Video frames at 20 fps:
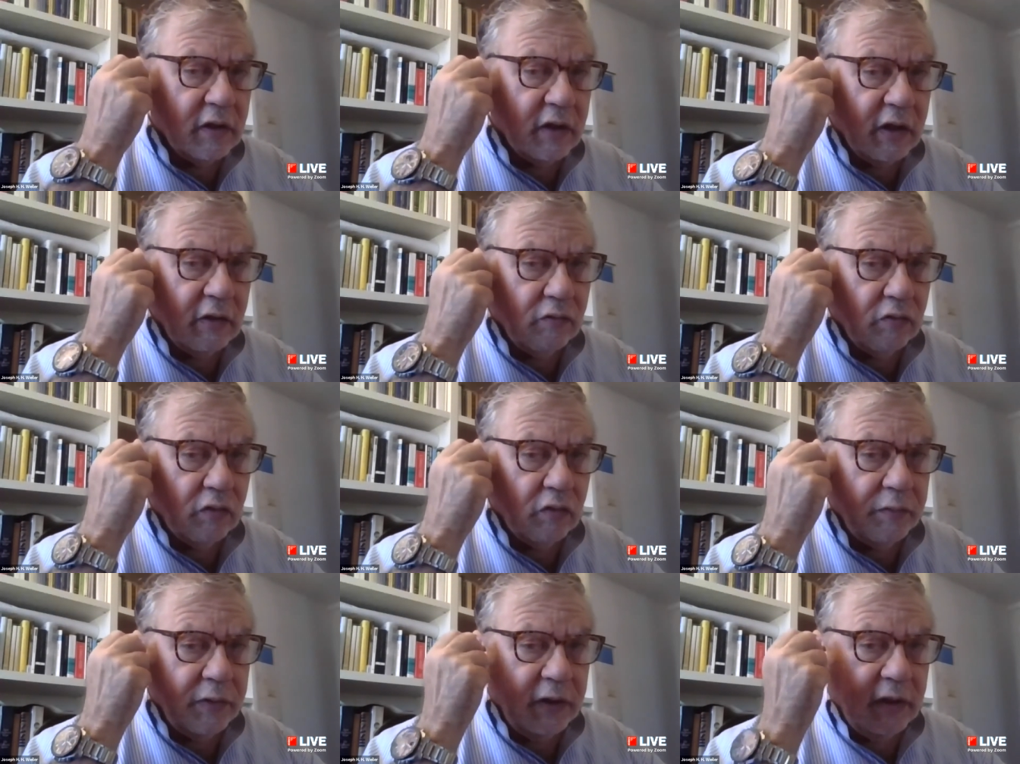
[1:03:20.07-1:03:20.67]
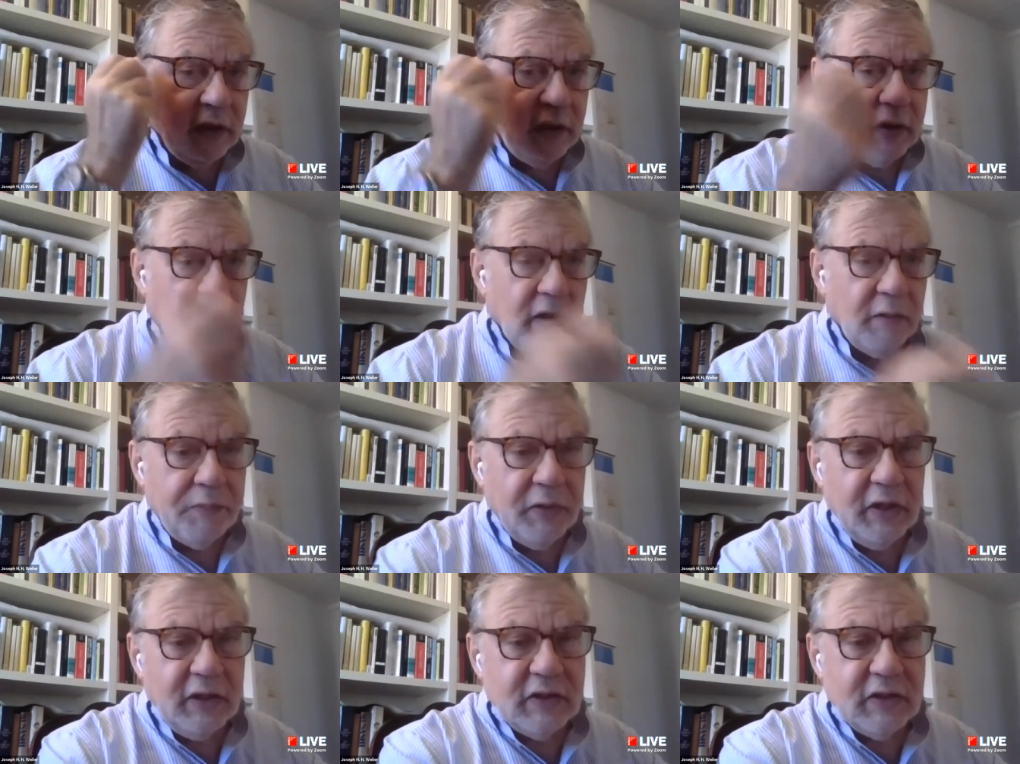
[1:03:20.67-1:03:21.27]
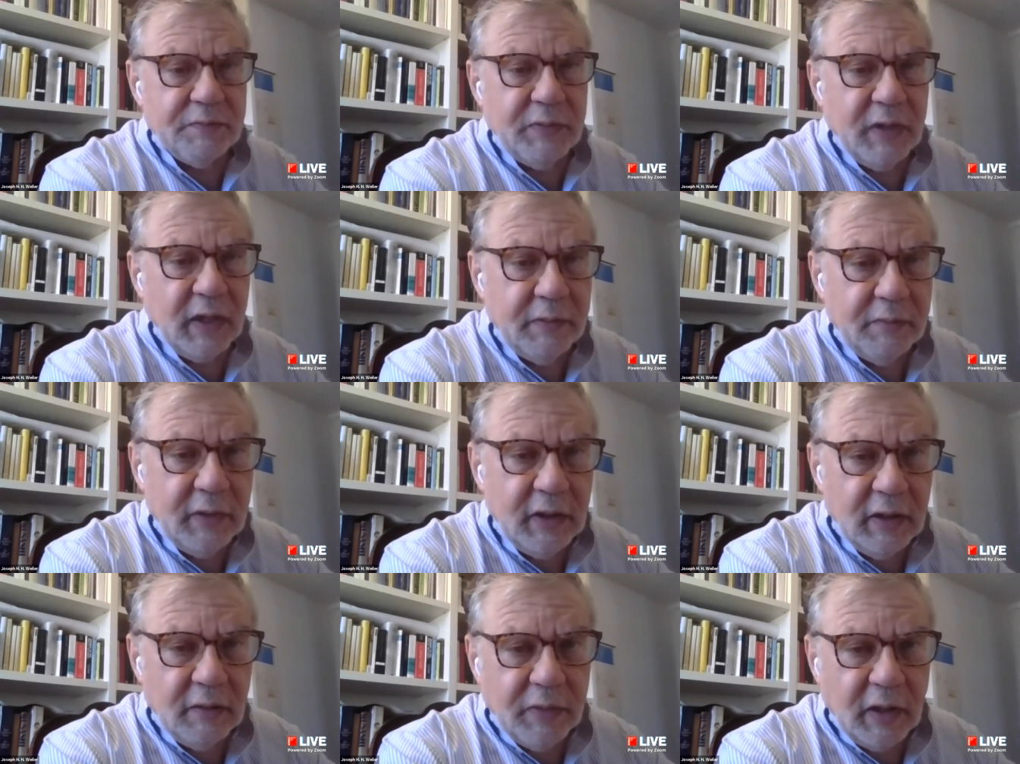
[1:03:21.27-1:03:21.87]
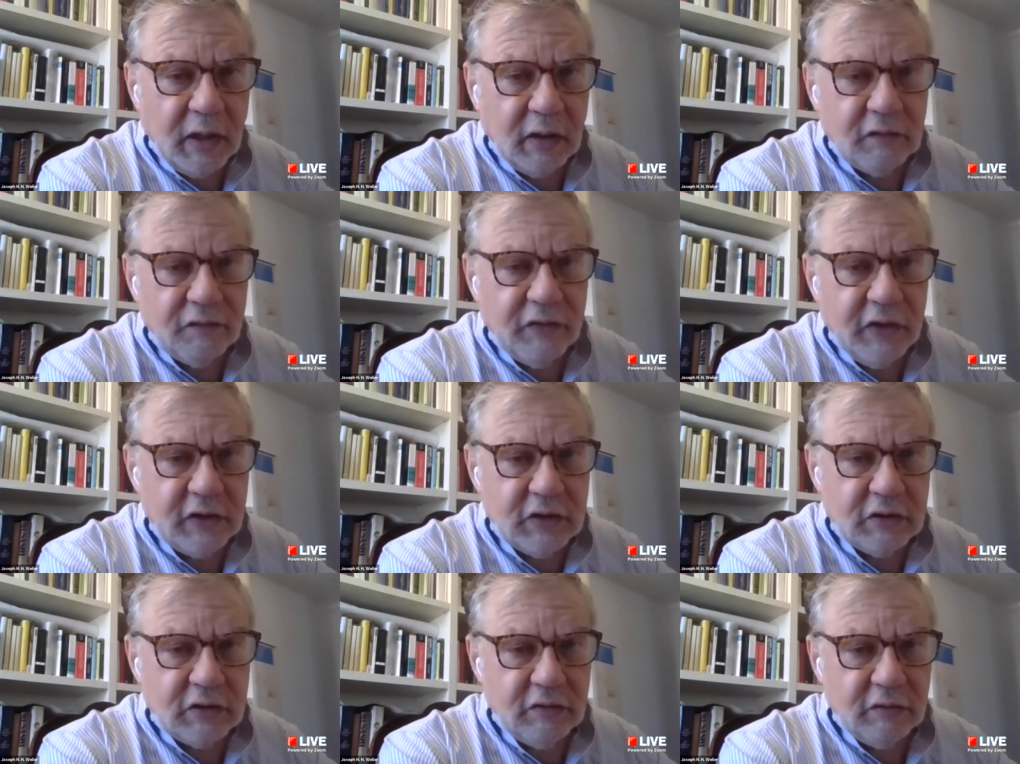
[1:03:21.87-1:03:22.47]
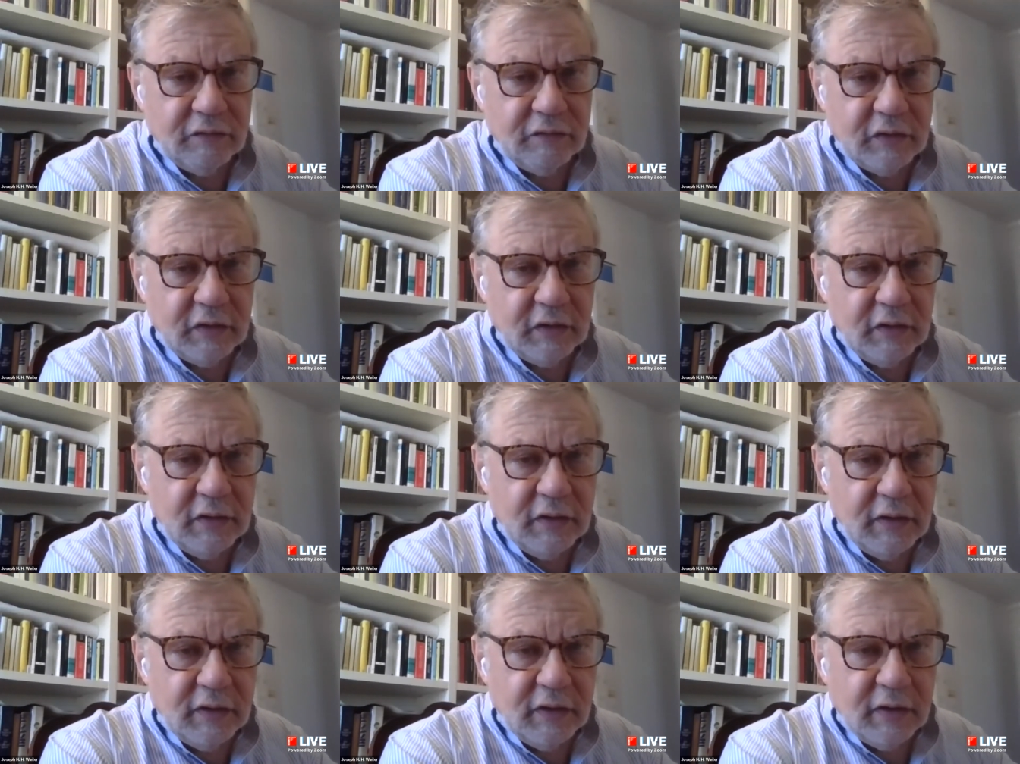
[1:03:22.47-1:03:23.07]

there will be a piece by me about Festschriften.